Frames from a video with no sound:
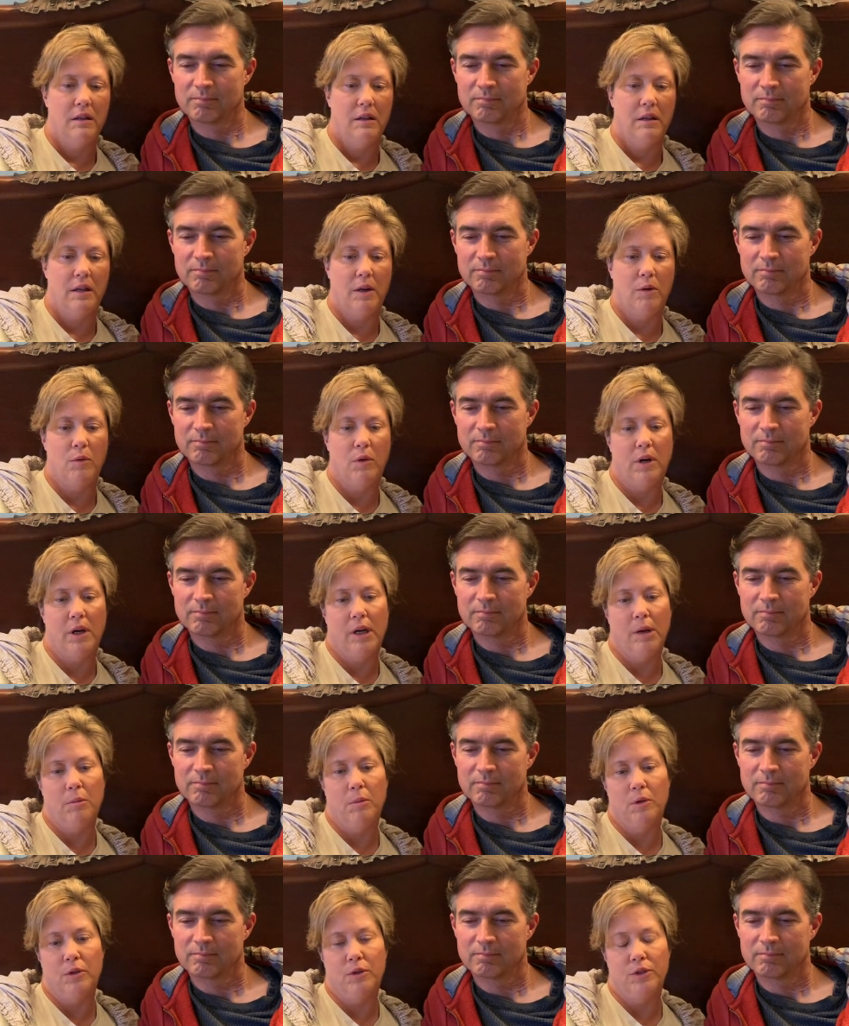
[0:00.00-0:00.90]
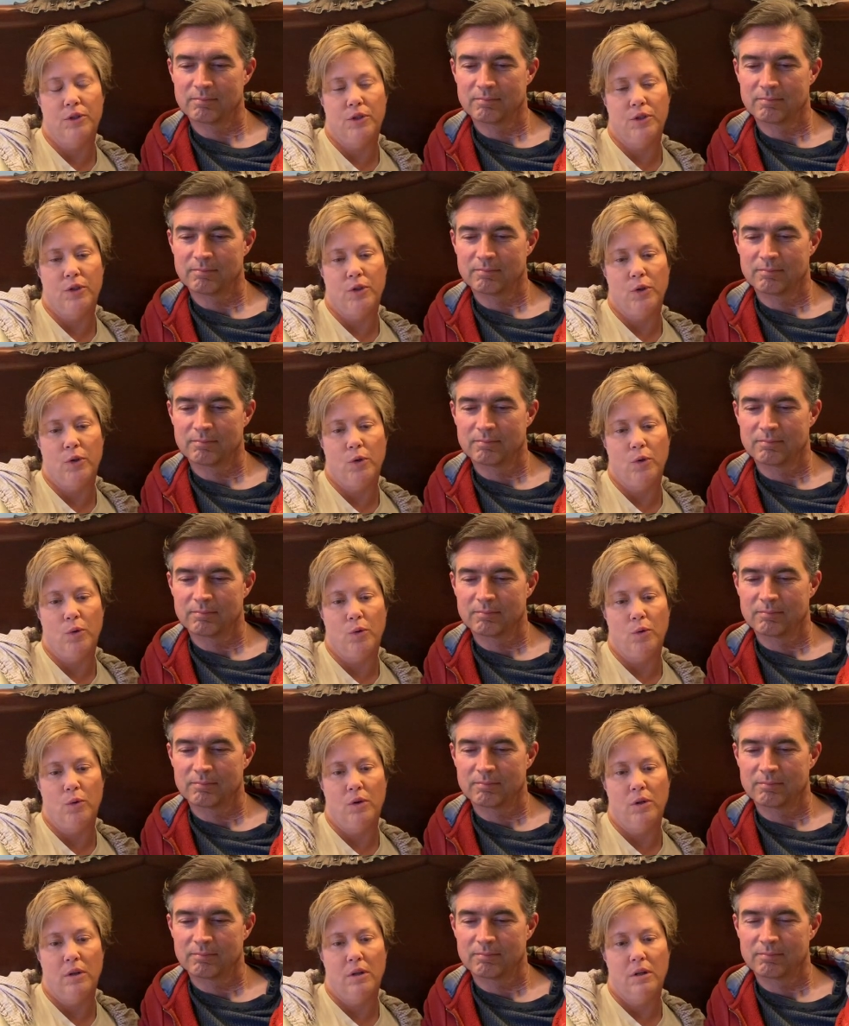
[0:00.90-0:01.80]
Speaker 1: they were able to
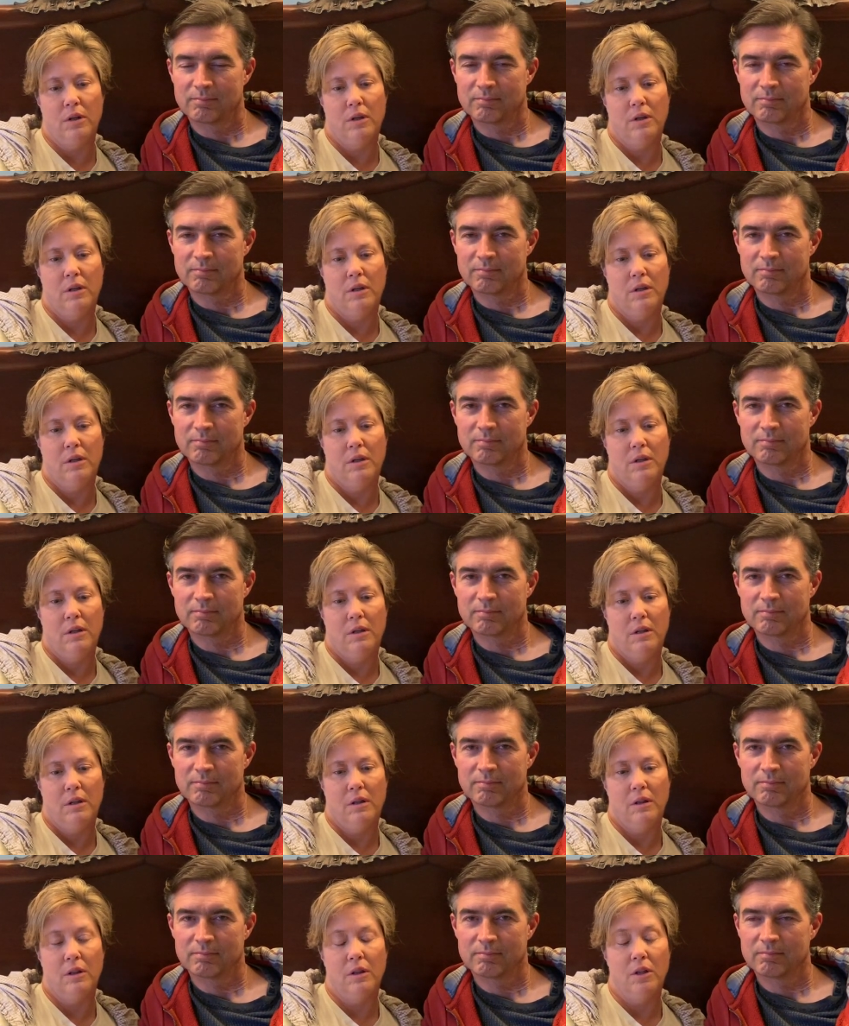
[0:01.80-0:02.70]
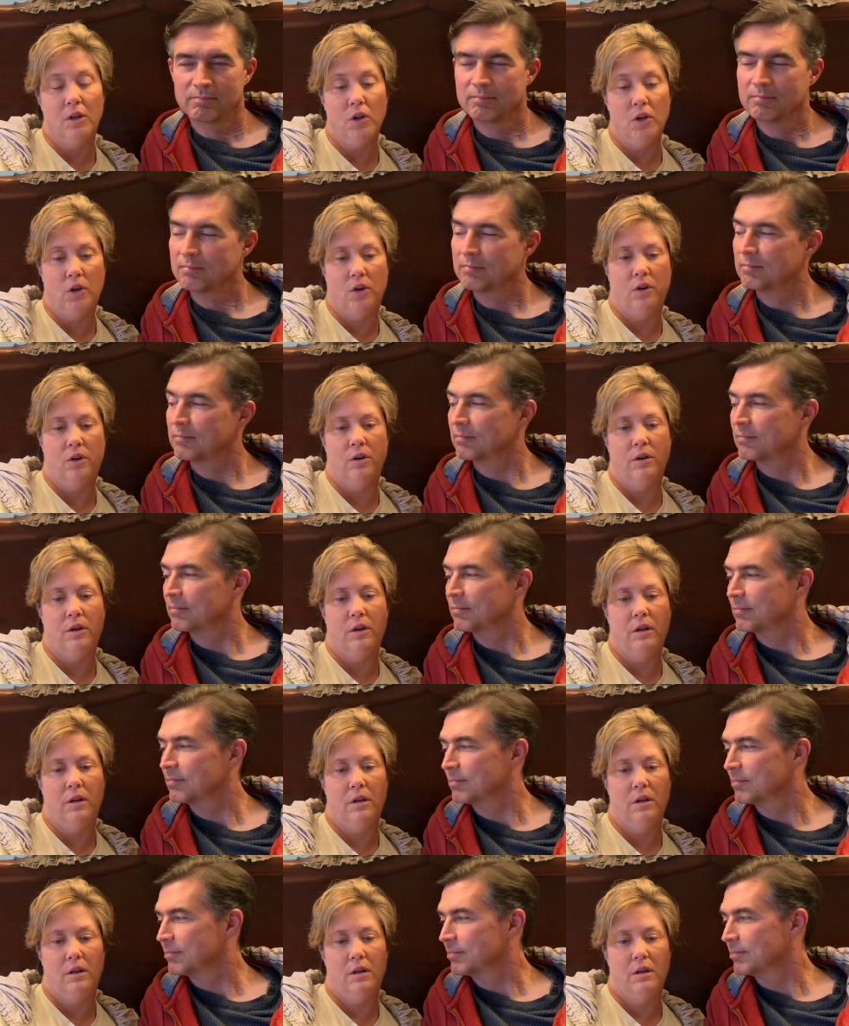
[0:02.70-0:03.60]
learn
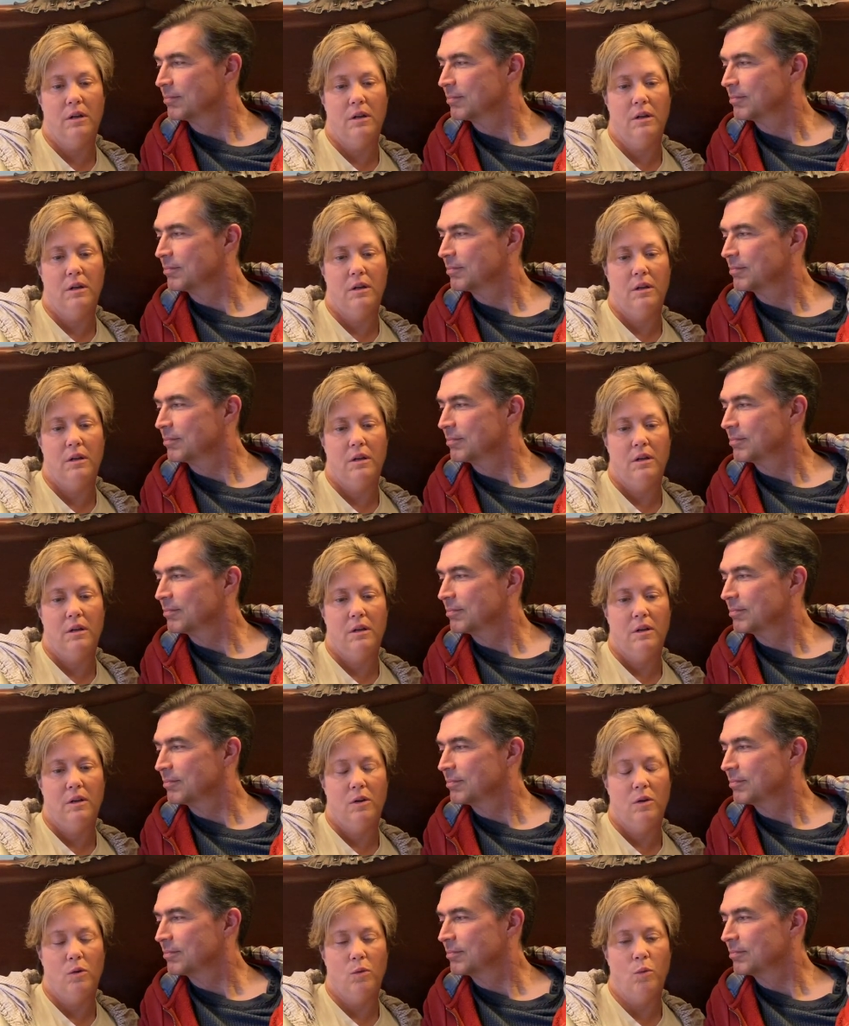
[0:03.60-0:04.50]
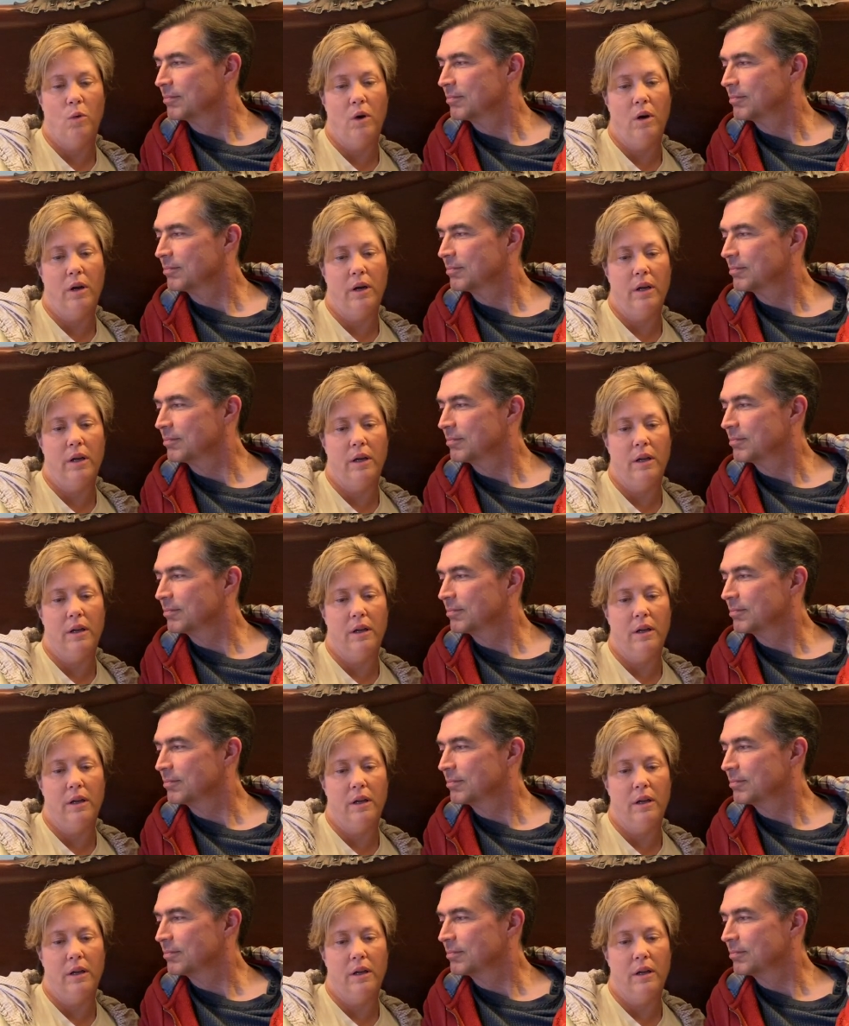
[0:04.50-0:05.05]
what it